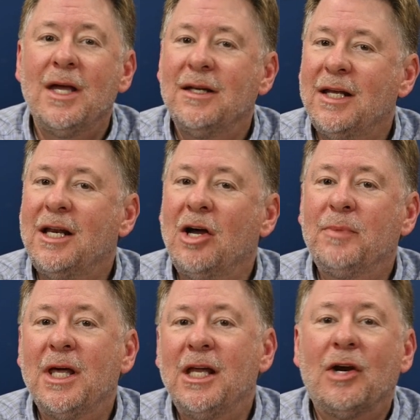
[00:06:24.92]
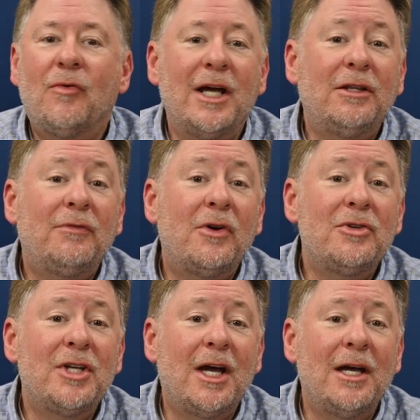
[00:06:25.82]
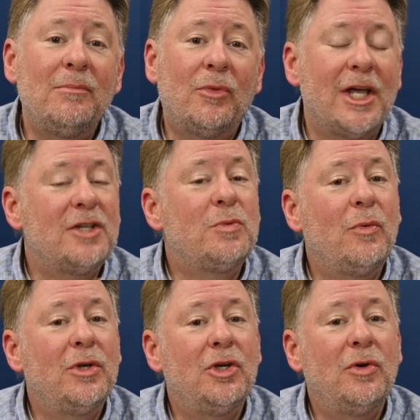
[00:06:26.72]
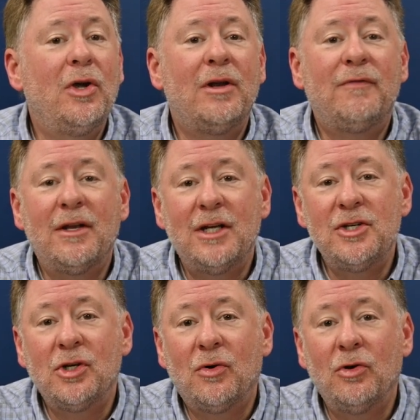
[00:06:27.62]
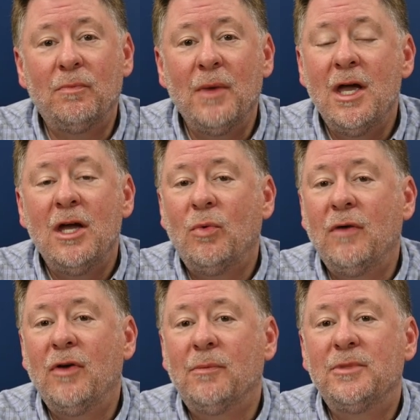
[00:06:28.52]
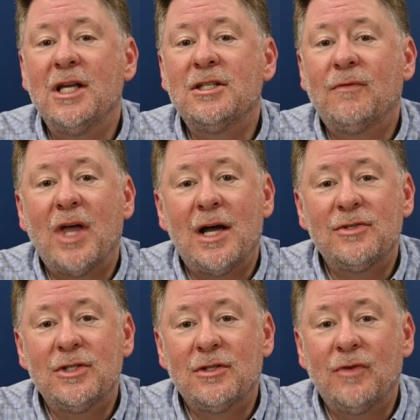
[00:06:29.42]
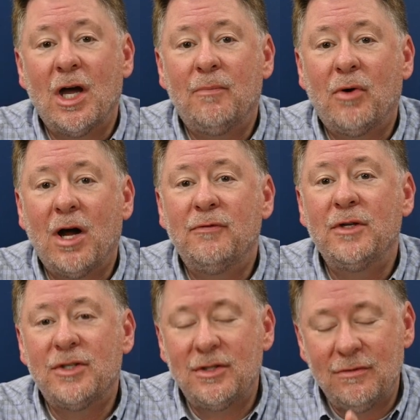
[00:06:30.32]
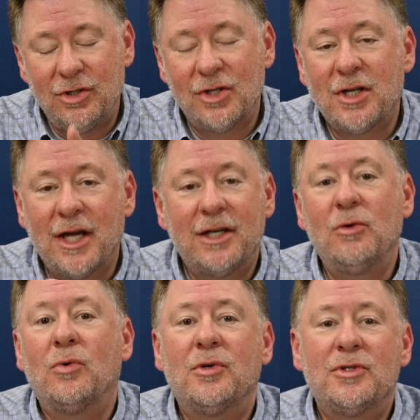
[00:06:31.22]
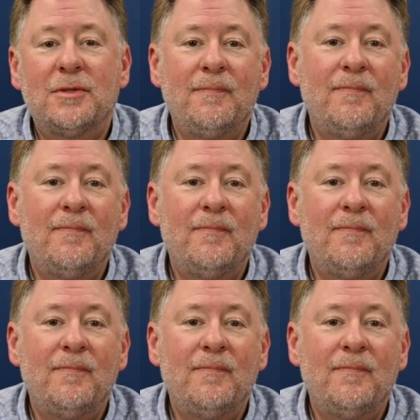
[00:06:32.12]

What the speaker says: Need help getting it right the first time? Well, that's what we do here at Foundation Group. We've helped tens of thousands of nonprofits just like yours.